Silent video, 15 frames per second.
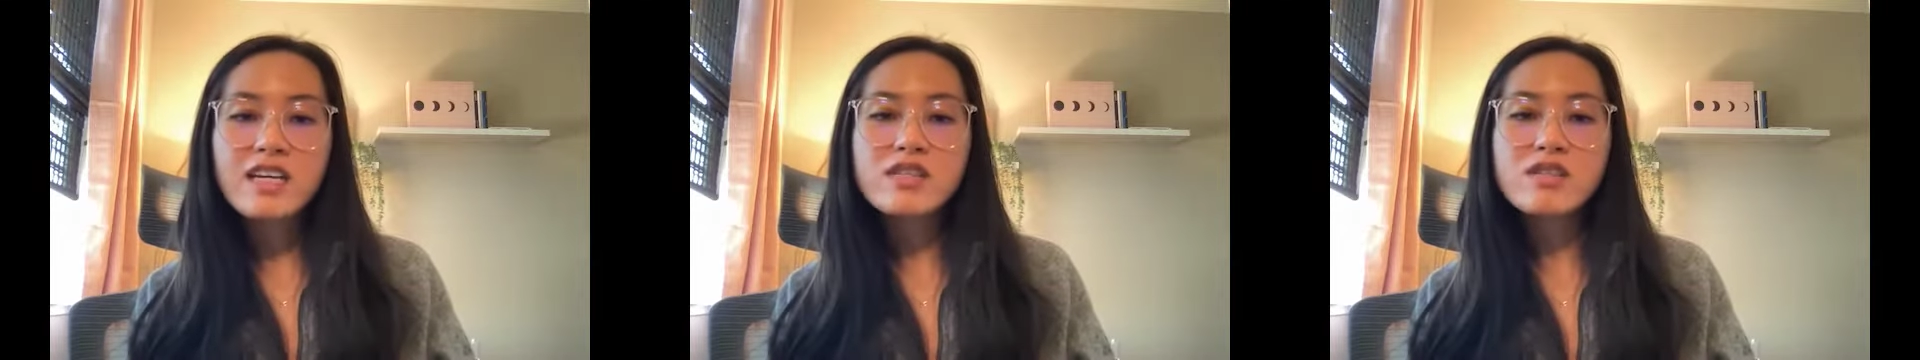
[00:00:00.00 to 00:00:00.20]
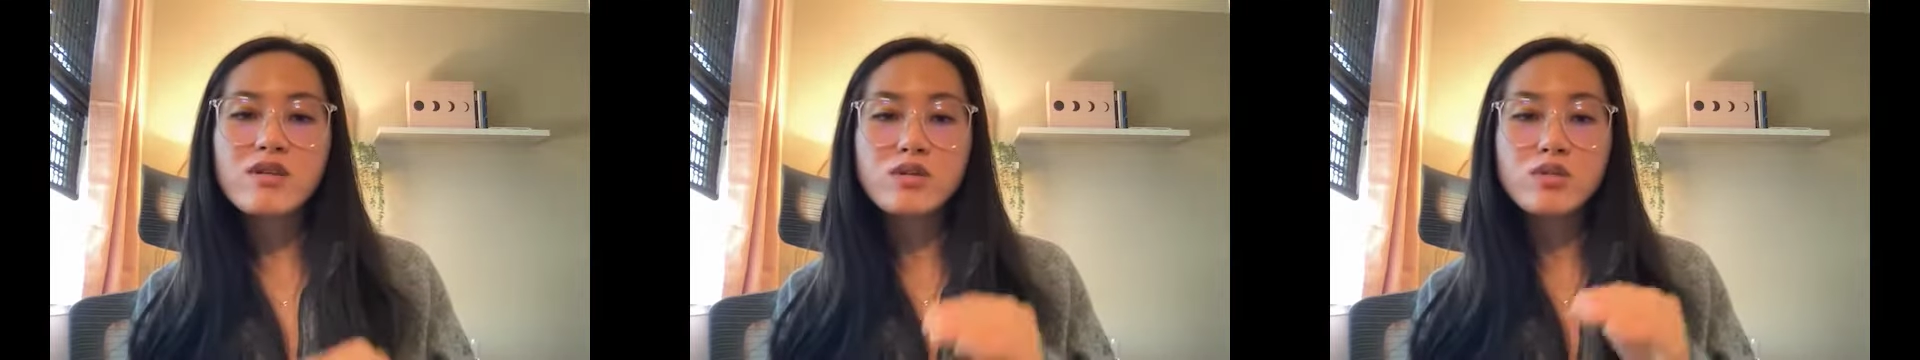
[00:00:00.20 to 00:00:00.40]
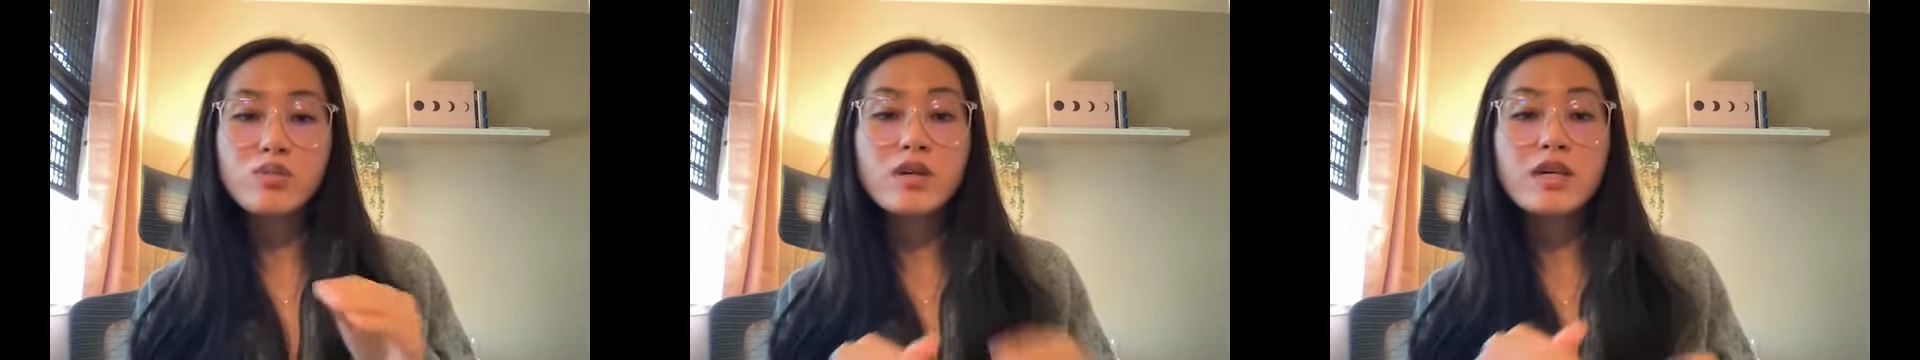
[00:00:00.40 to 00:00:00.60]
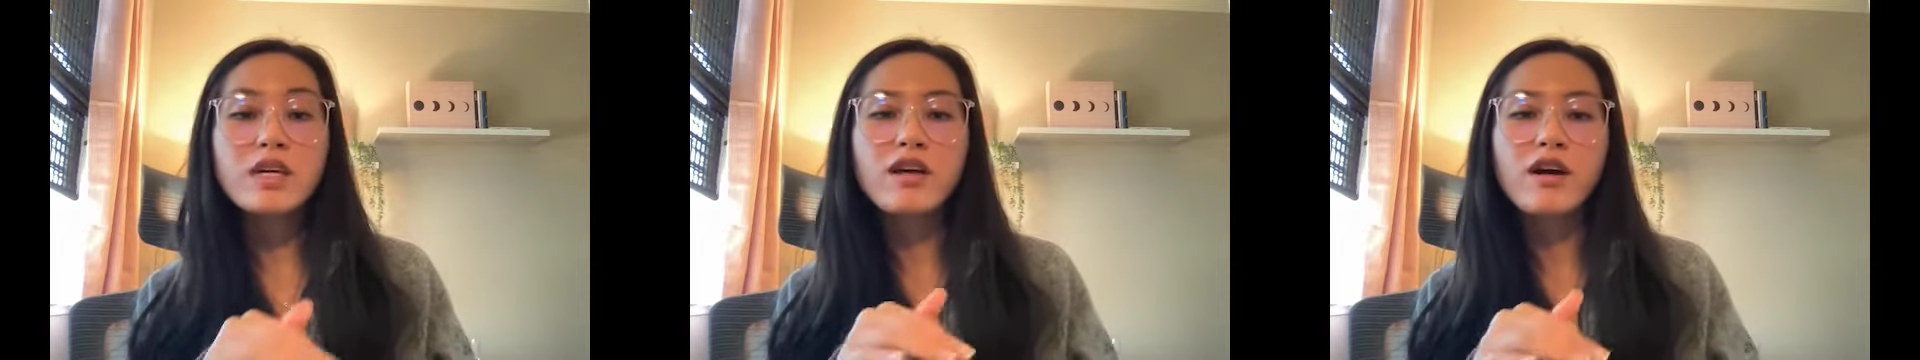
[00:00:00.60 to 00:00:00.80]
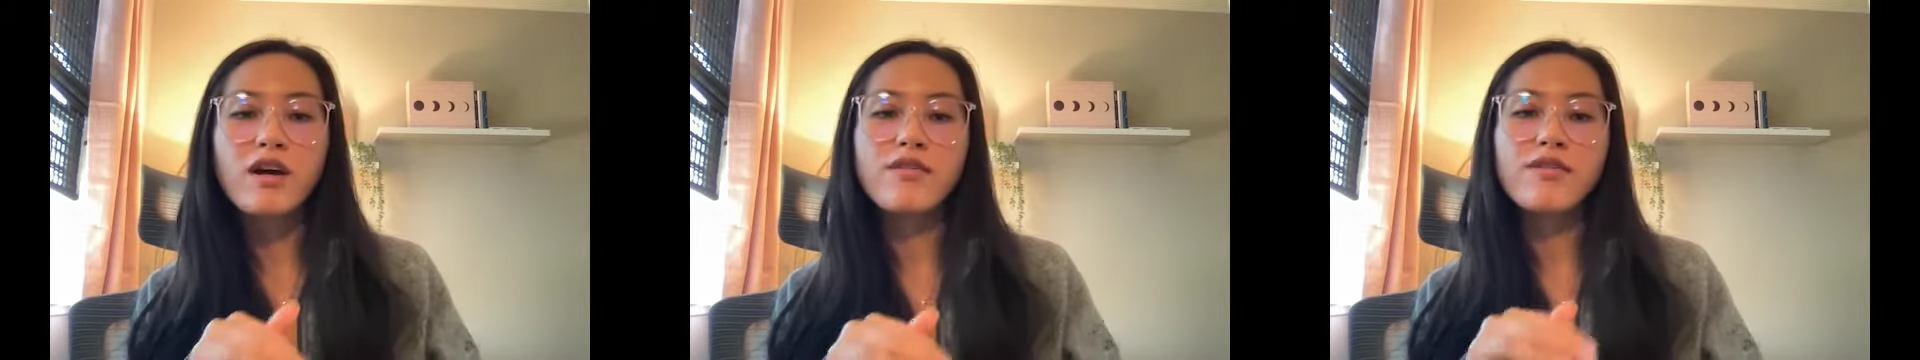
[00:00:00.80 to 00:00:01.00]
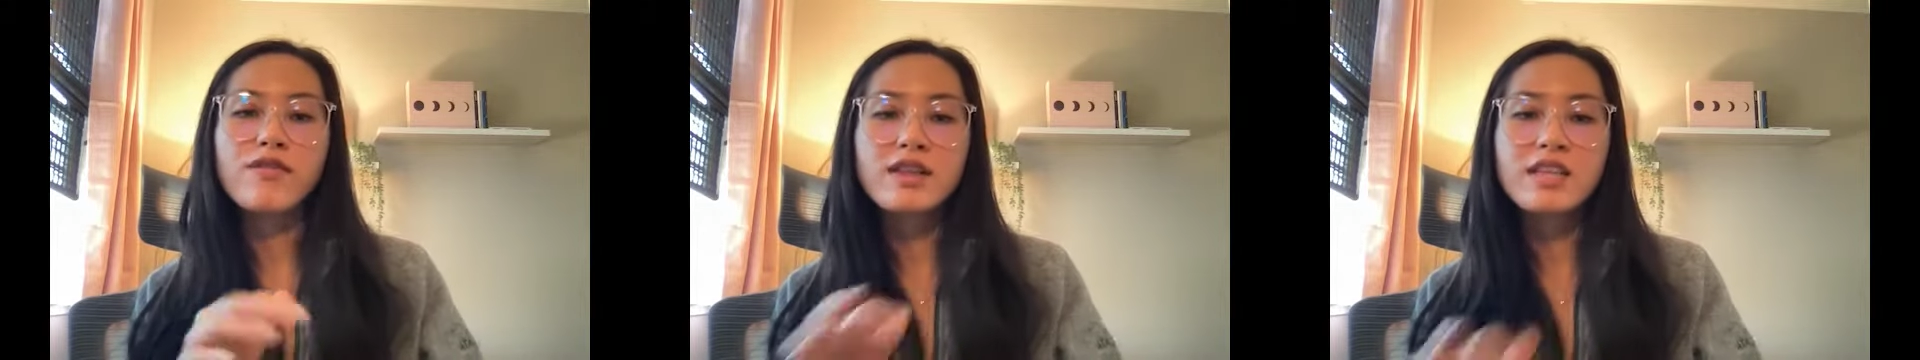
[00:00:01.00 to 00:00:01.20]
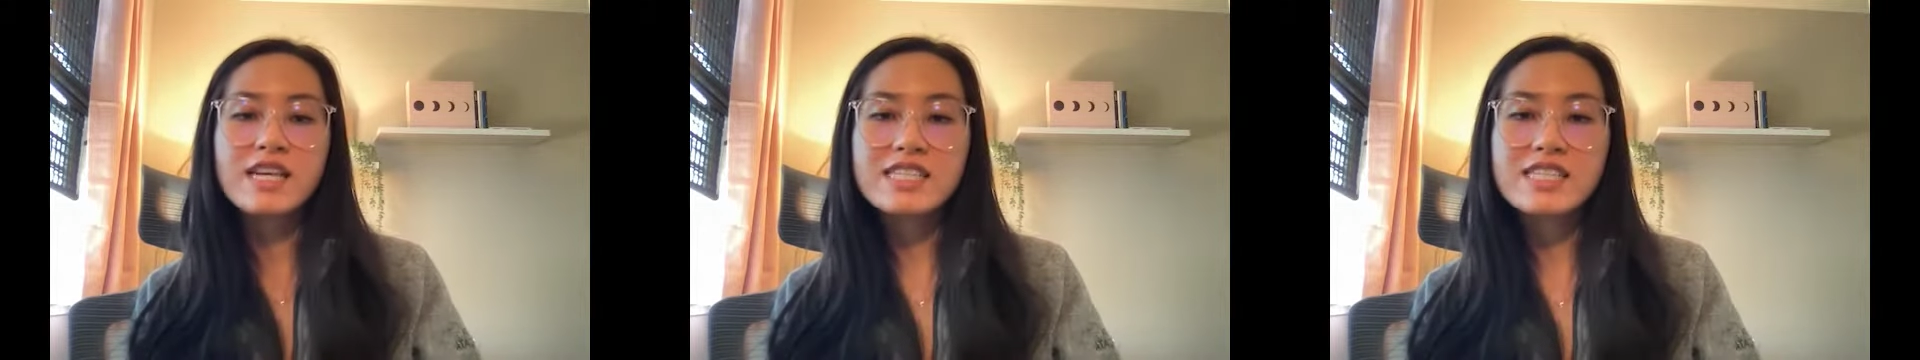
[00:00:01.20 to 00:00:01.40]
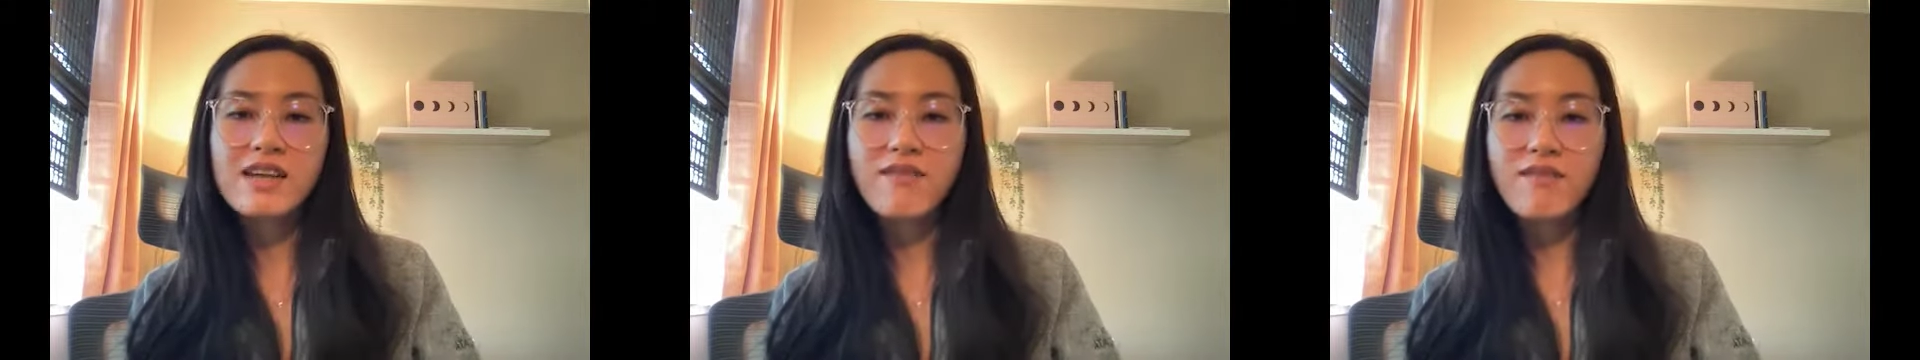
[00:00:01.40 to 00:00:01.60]
So it's really good for
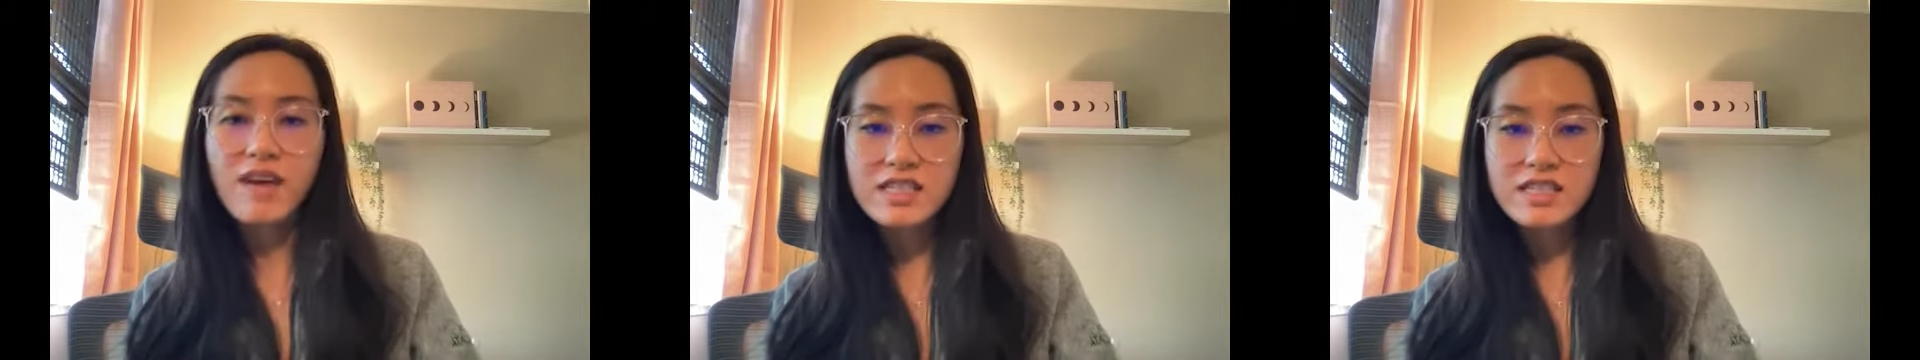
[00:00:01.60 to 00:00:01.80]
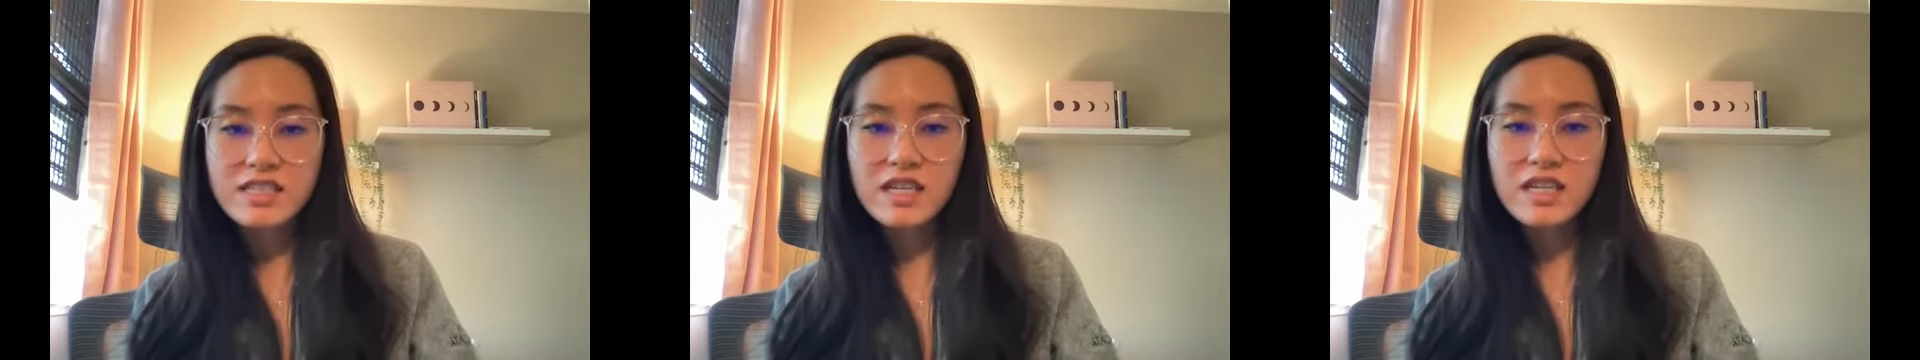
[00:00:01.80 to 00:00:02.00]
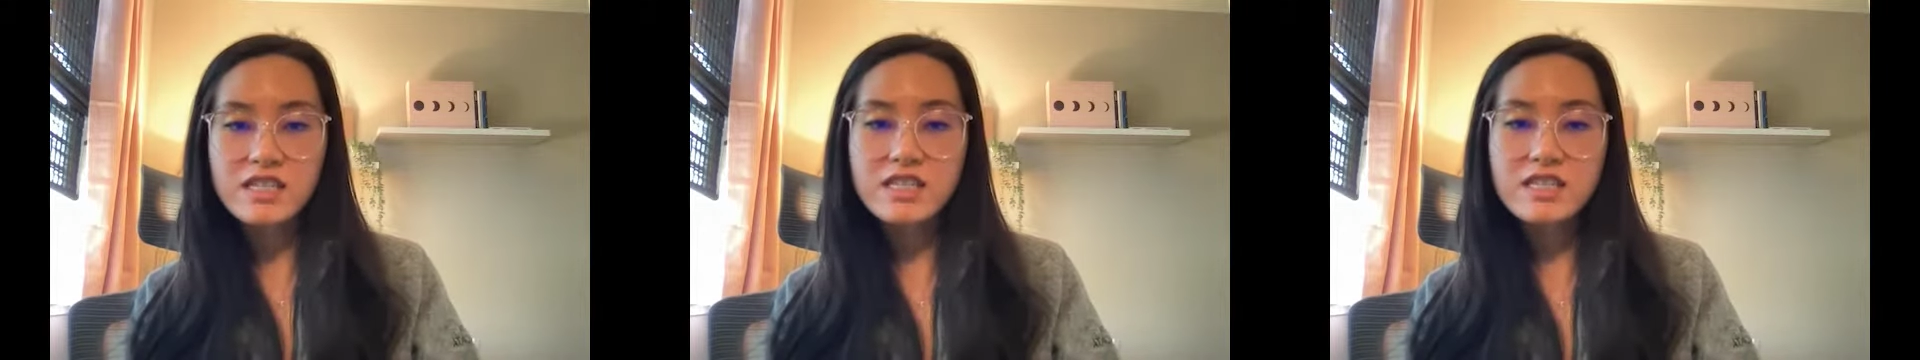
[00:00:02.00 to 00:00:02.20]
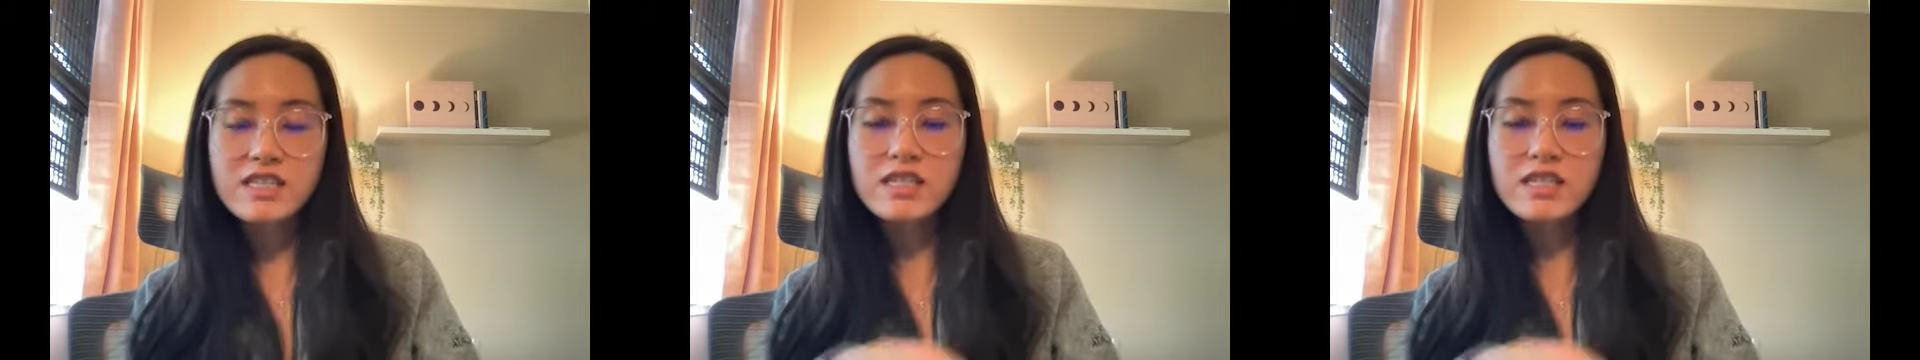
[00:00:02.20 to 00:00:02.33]
lazy investors